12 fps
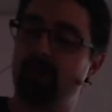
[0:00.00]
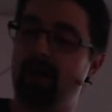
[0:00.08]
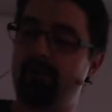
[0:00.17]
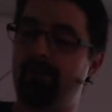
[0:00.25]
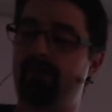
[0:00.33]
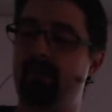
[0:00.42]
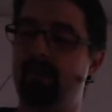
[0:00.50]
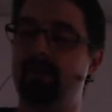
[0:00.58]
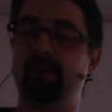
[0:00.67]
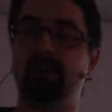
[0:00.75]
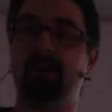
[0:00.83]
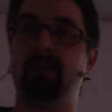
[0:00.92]
you have
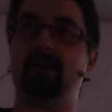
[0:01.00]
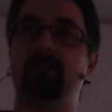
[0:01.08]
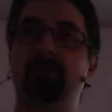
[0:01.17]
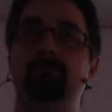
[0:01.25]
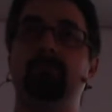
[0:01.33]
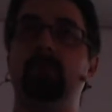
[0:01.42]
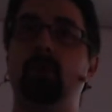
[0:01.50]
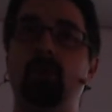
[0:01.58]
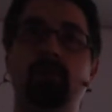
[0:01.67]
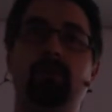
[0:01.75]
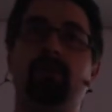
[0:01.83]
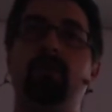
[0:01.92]

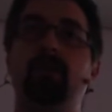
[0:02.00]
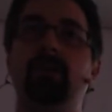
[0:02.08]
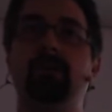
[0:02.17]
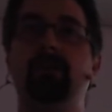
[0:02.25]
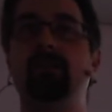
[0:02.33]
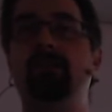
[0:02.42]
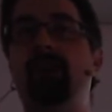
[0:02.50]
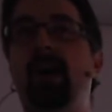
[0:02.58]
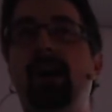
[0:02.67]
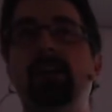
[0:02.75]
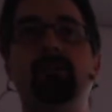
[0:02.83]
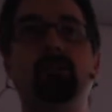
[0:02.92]
log
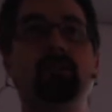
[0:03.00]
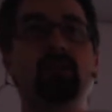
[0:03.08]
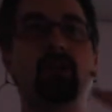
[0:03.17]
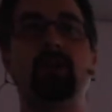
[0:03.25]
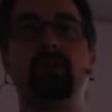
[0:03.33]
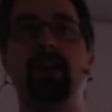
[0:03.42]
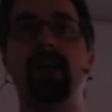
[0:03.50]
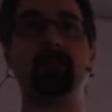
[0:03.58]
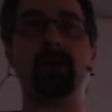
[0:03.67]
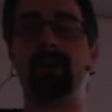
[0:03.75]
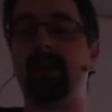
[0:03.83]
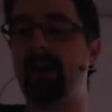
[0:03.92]
files which are
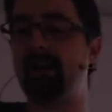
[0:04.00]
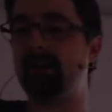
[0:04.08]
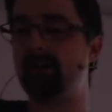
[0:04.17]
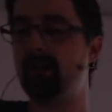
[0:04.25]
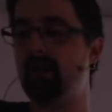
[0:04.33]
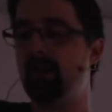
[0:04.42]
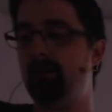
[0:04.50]
line by line,